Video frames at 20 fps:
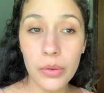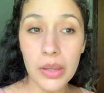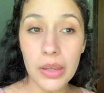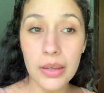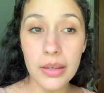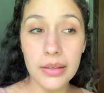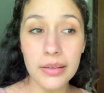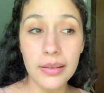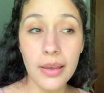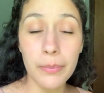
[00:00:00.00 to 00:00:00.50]

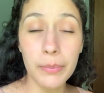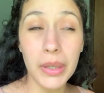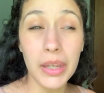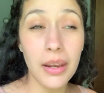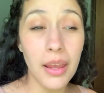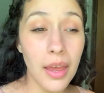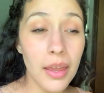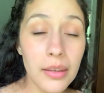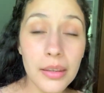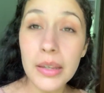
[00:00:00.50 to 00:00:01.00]
is I'm going
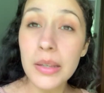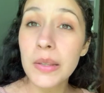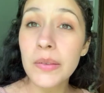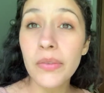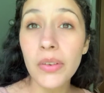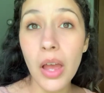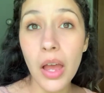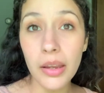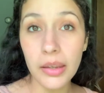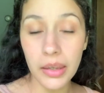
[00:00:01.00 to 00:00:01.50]
to end this
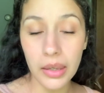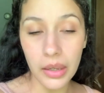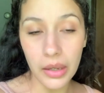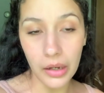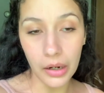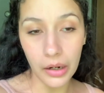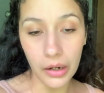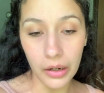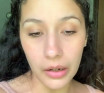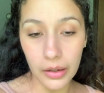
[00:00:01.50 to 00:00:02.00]
vlog
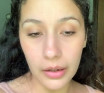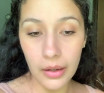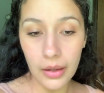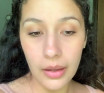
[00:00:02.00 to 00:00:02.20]
here.